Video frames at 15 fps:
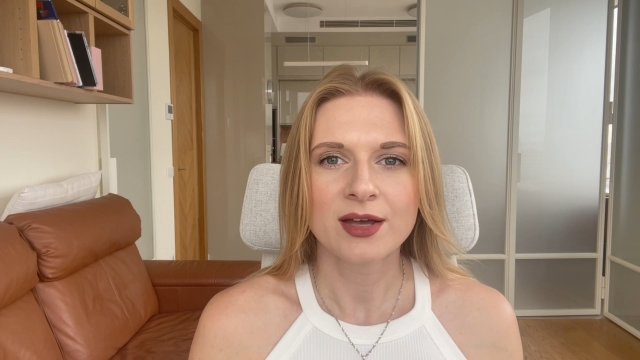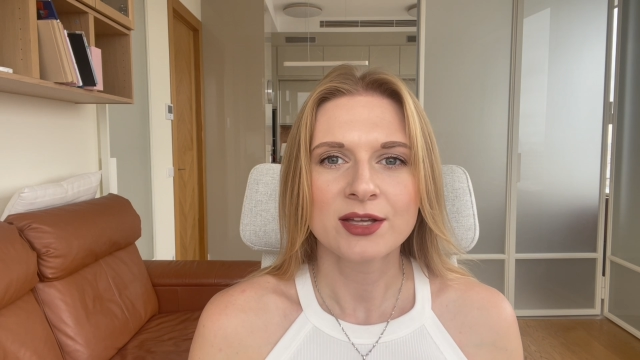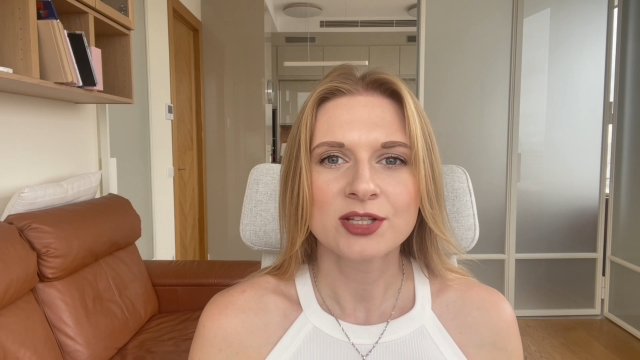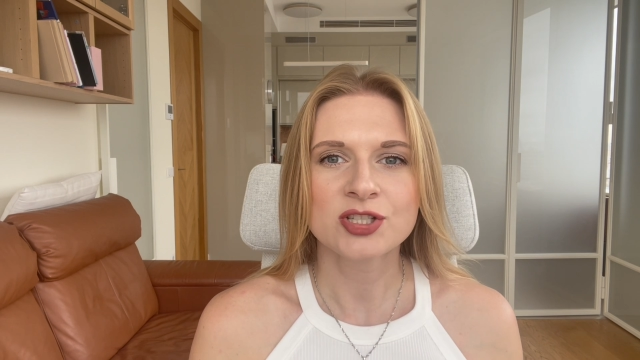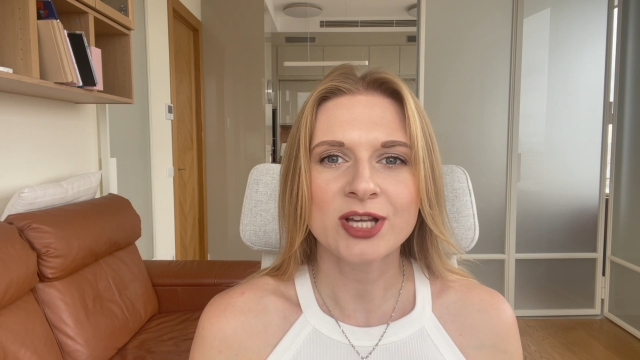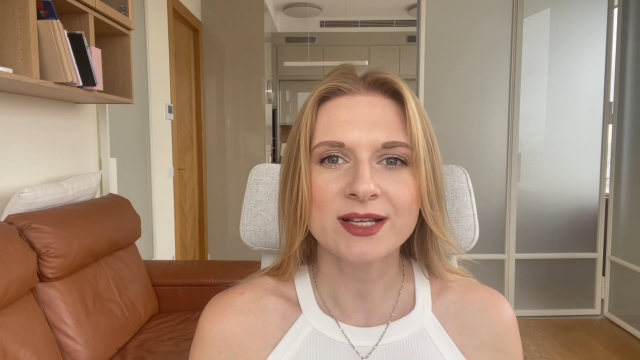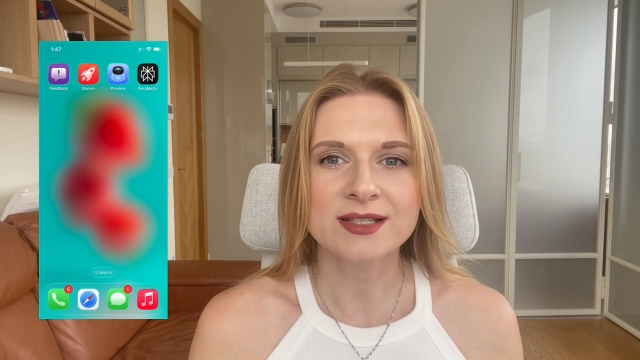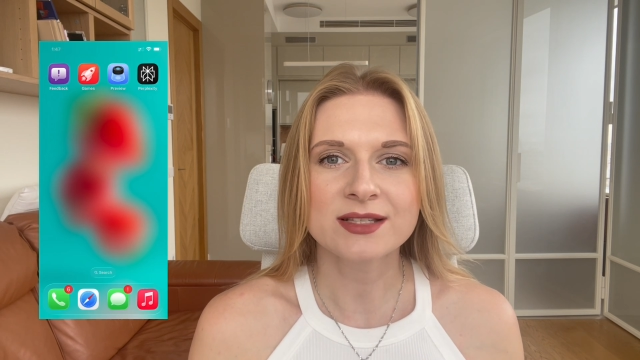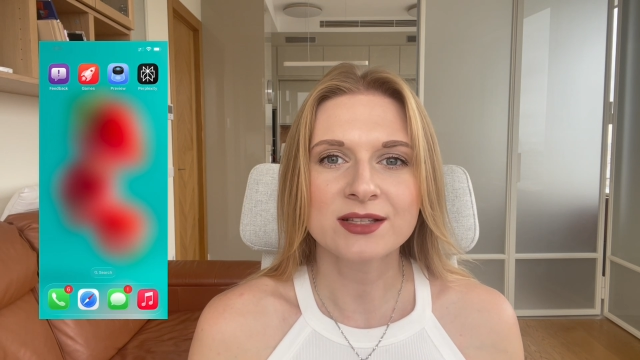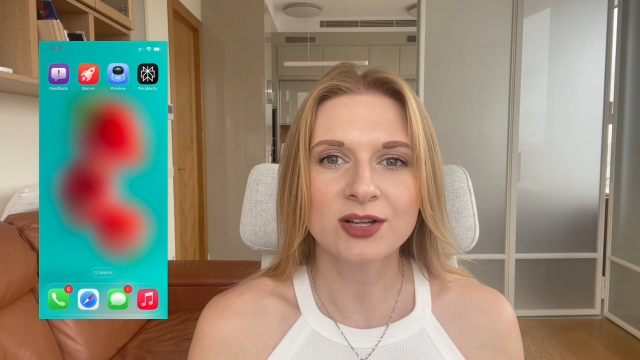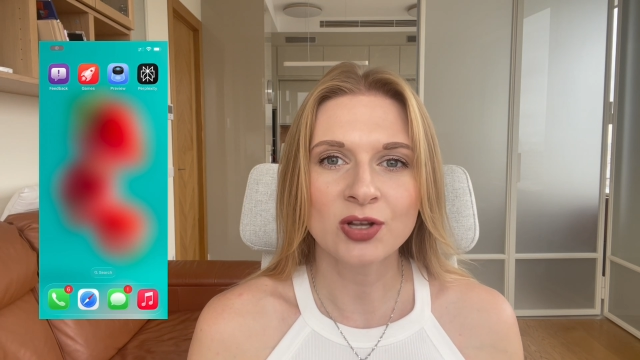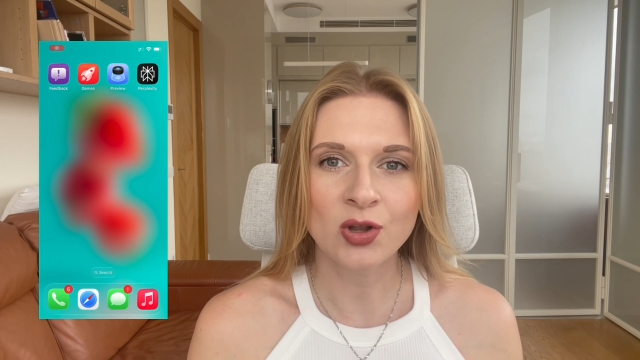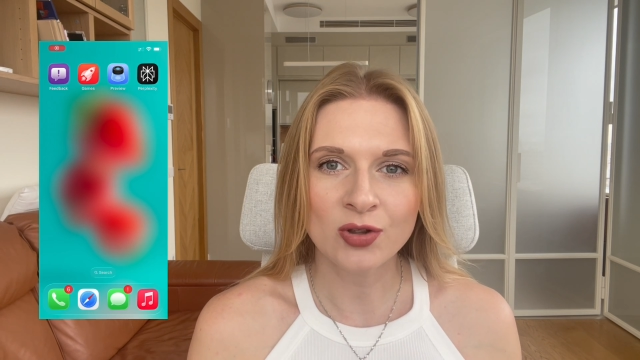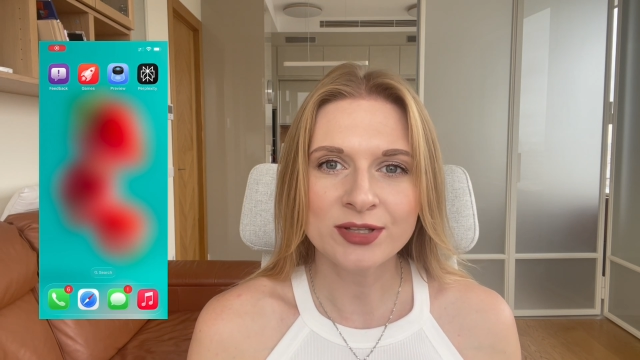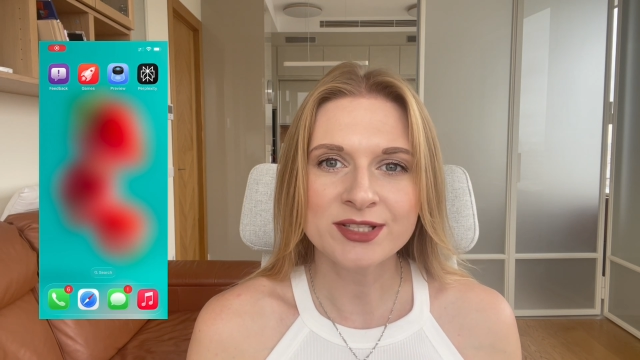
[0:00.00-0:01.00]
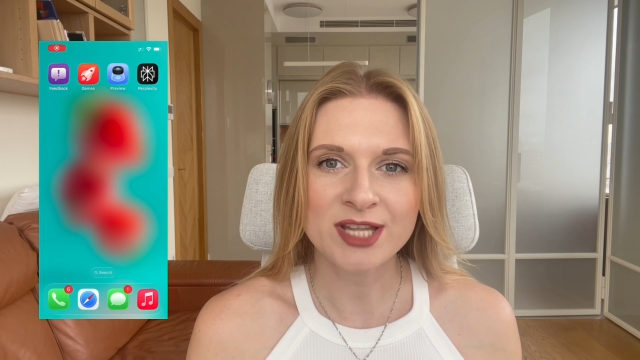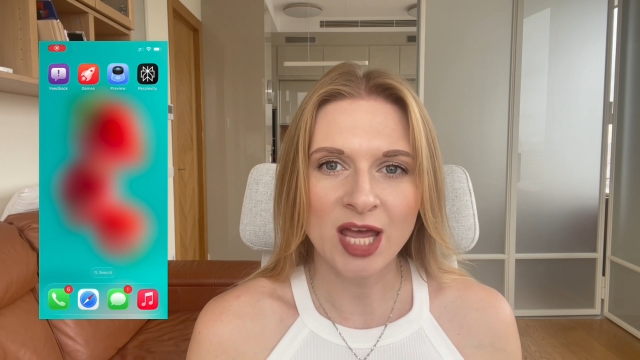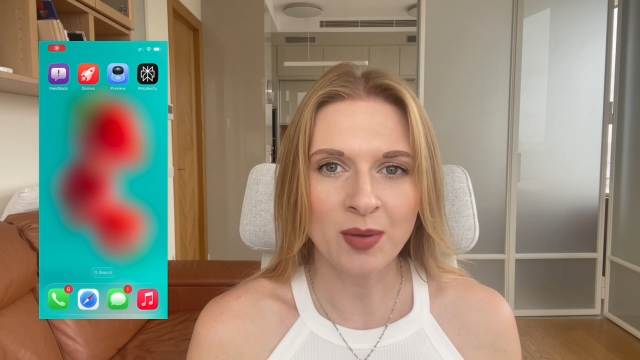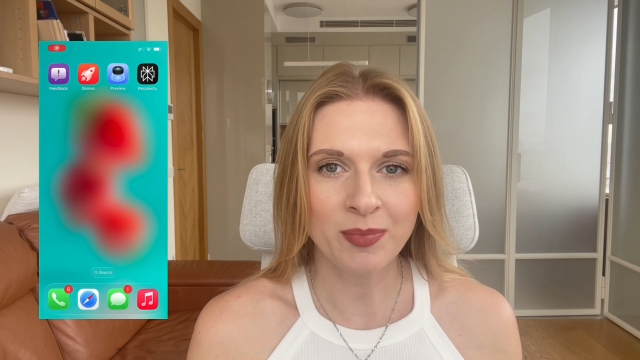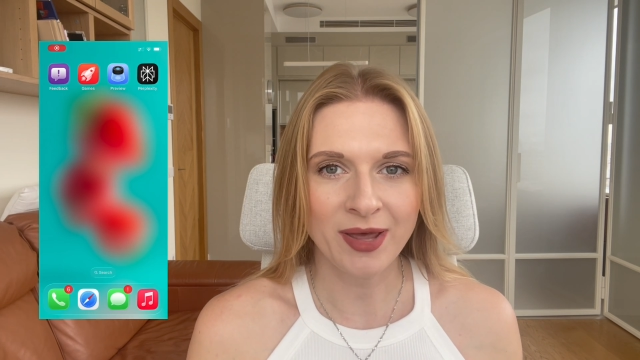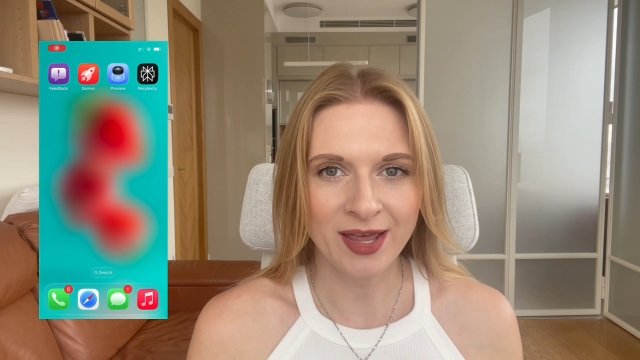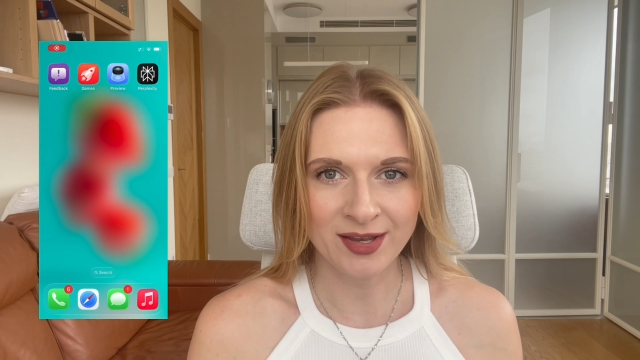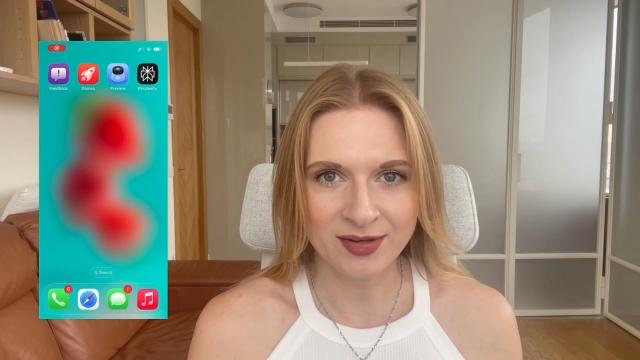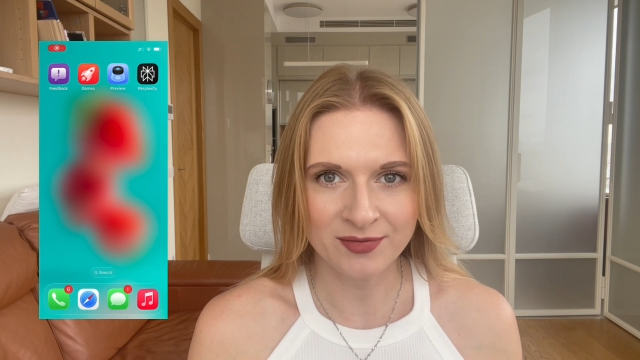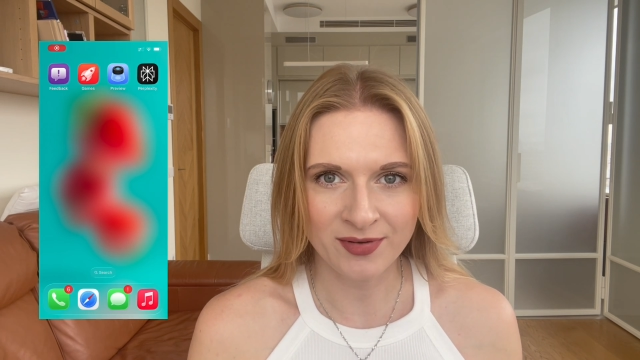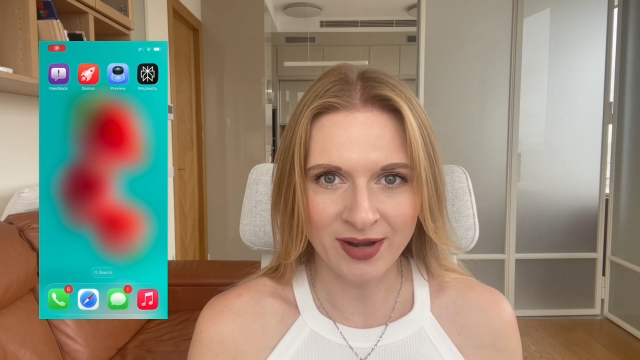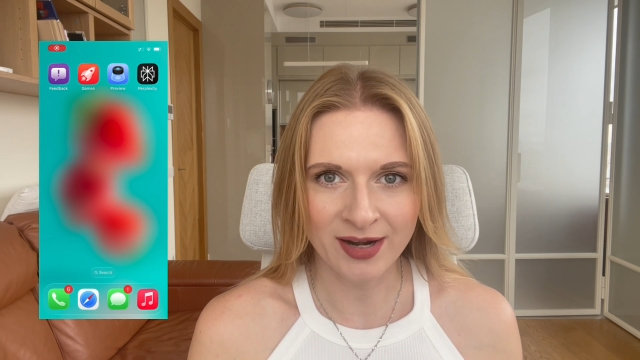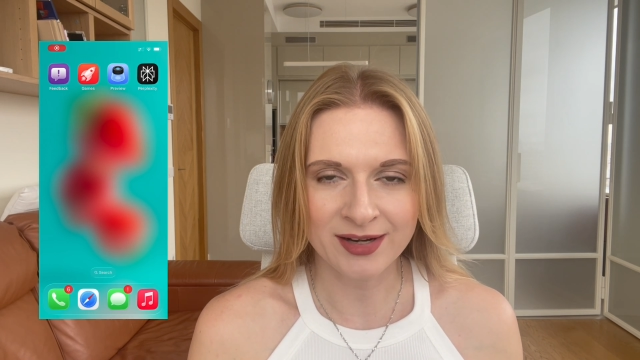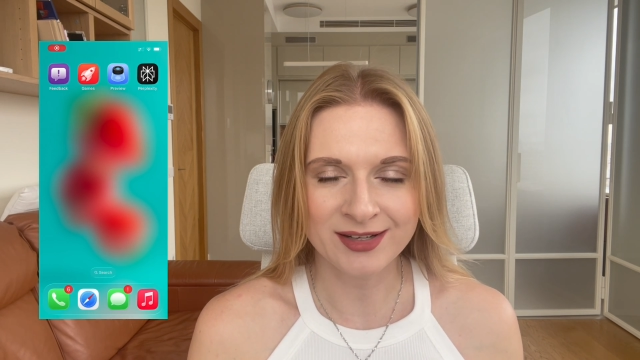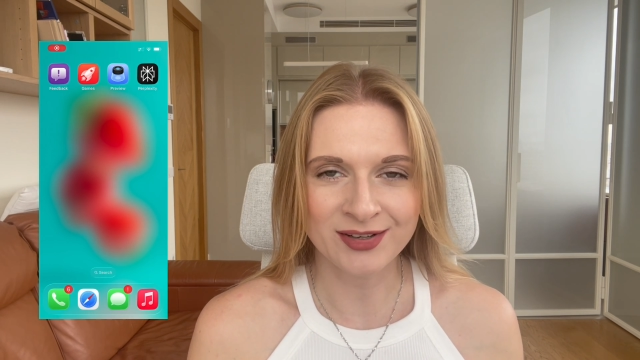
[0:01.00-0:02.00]
Just long tap
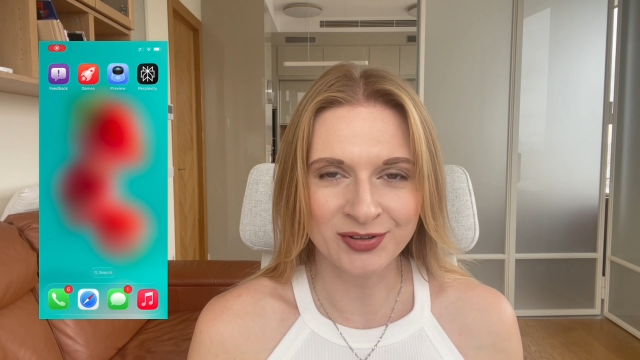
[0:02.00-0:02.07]
anywhere